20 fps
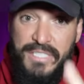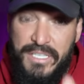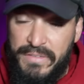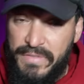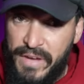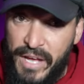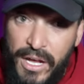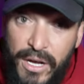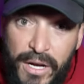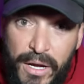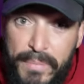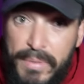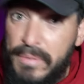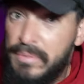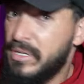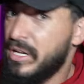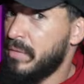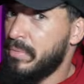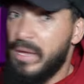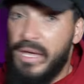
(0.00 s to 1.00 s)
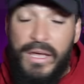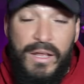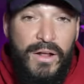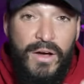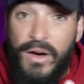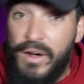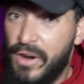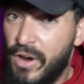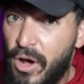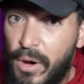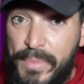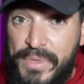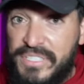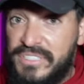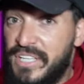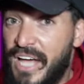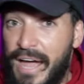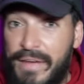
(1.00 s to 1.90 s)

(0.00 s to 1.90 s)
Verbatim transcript: TFIL people get paid, Haunted Homies,